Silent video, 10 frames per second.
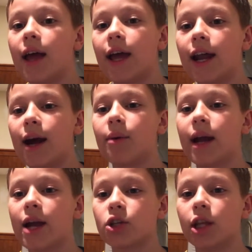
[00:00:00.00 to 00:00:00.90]
And I would
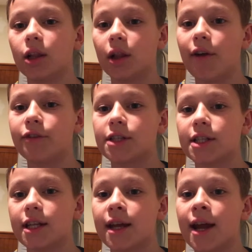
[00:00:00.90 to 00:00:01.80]
actually love to
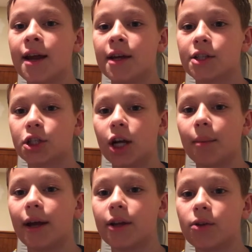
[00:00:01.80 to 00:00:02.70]
see that.
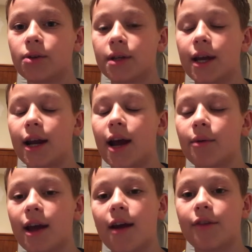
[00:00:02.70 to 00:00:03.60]
Shawn Michaels, and I
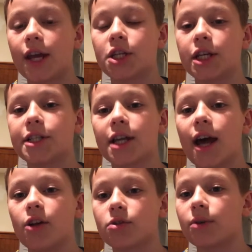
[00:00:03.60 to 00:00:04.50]
would have AJ
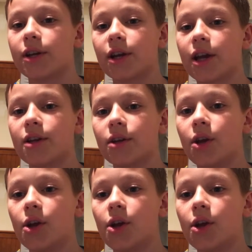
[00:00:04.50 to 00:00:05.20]
Styles winning it.